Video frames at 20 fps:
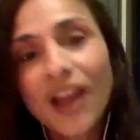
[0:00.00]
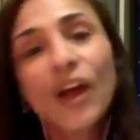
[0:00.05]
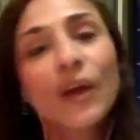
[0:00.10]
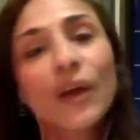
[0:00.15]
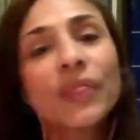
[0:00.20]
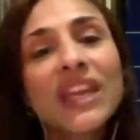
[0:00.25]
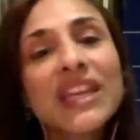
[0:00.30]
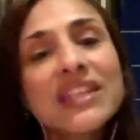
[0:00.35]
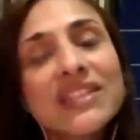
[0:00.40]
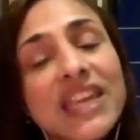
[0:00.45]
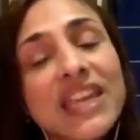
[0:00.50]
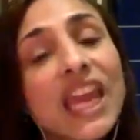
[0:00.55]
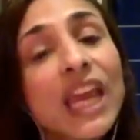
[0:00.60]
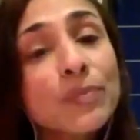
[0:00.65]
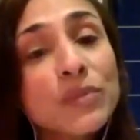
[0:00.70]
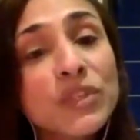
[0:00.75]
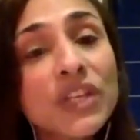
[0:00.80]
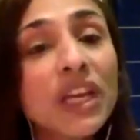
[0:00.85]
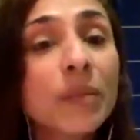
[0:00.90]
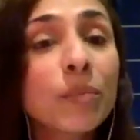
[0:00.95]
these
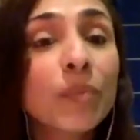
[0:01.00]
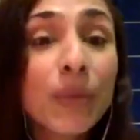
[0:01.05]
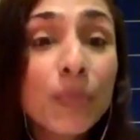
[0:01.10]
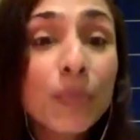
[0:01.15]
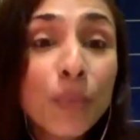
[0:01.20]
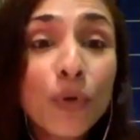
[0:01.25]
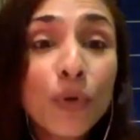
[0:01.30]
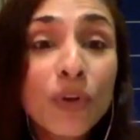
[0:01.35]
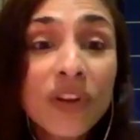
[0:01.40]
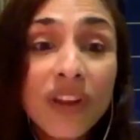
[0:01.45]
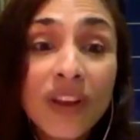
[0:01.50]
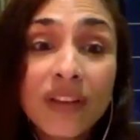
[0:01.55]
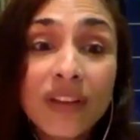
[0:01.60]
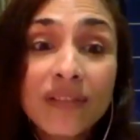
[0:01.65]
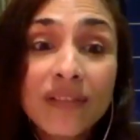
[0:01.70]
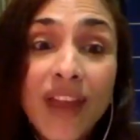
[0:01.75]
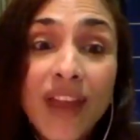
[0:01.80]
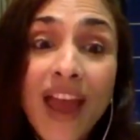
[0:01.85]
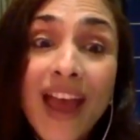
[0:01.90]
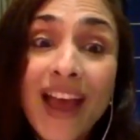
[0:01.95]
games can be pulled in
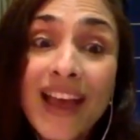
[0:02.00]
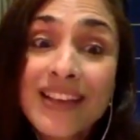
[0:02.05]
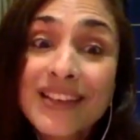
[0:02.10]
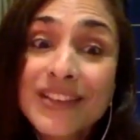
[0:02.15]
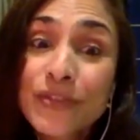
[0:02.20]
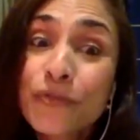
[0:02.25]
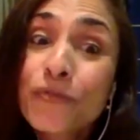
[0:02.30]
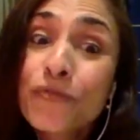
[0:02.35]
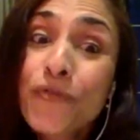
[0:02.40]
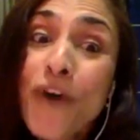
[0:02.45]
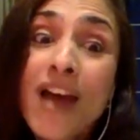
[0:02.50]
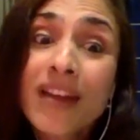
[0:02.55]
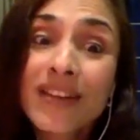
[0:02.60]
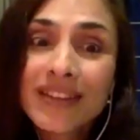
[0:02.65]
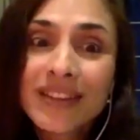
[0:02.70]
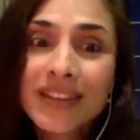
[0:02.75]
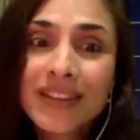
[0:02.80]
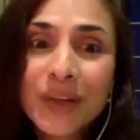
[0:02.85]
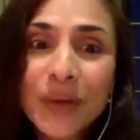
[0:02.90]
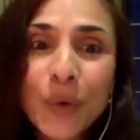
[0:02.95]
as
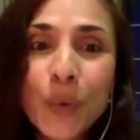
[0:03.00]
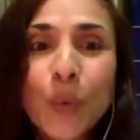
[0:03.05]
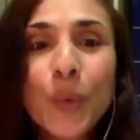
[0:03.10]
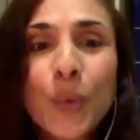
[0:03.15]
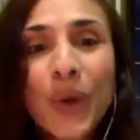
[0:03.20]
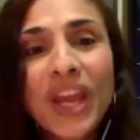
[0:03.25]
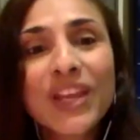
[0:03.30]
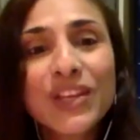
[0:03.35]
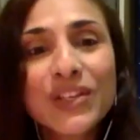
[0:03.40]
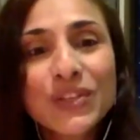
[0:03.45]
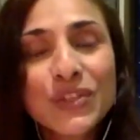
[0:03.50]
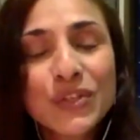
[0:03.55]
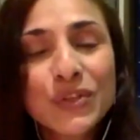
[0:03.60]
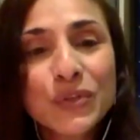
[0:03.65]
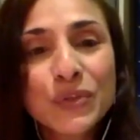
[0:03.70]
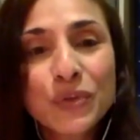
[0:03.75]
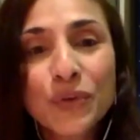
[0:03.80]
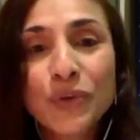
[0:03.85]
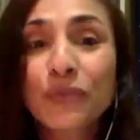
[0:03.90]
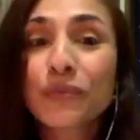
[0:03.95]
fun ways to
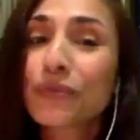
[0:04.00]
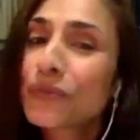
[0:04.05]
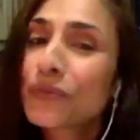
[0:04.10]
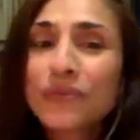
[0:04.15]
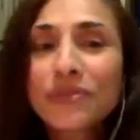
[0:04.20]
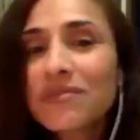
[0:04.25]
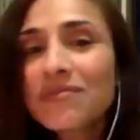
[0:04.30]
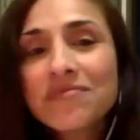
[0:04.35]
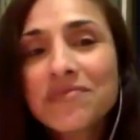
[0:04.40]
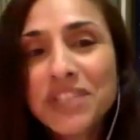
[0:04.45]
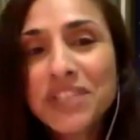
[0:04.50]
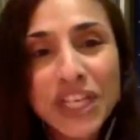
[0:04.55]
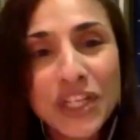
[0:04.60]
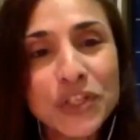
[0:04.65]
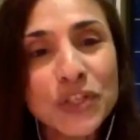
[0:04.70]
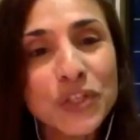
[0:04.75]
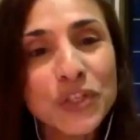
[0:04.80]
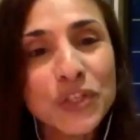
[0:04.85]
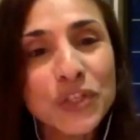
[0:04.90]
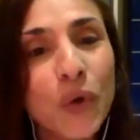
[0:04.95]
sort of
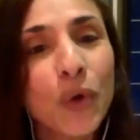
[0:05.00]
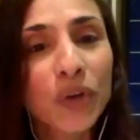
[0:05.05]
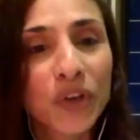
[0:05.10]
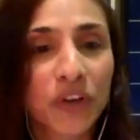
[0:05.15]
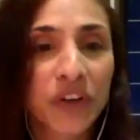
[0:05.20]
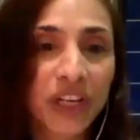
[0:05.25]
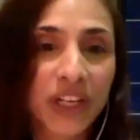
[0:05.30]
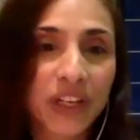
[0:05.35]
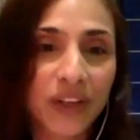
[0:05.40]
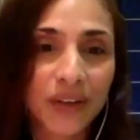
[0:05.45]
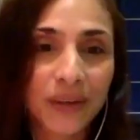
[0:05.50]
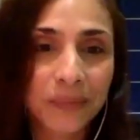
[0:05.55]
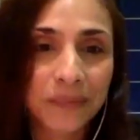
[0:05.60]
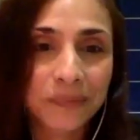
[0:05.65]
teach the core curriculum.